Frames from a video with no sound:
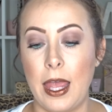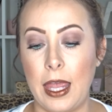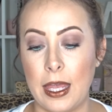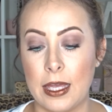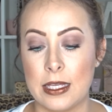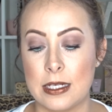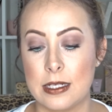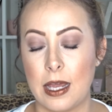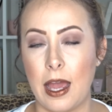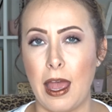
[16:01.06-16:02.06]

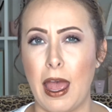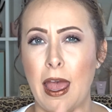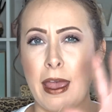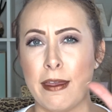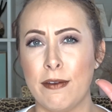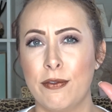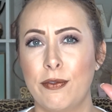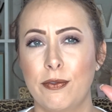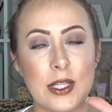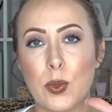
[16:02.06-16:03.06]
And
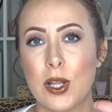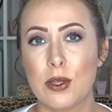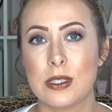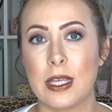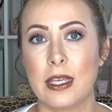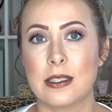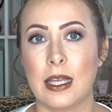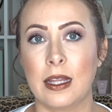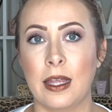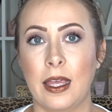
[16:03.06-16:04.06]
it's one of those things
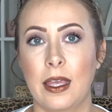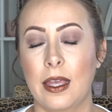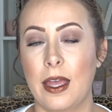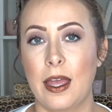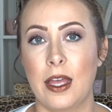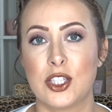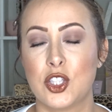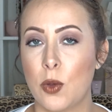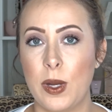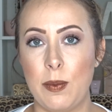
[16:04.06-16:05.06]
that like
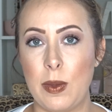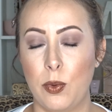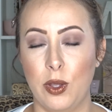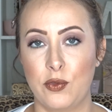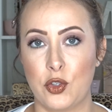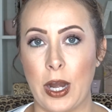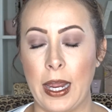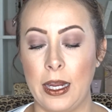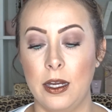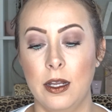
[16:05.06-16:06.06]
so many people have
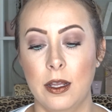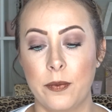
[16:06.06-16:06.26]
tried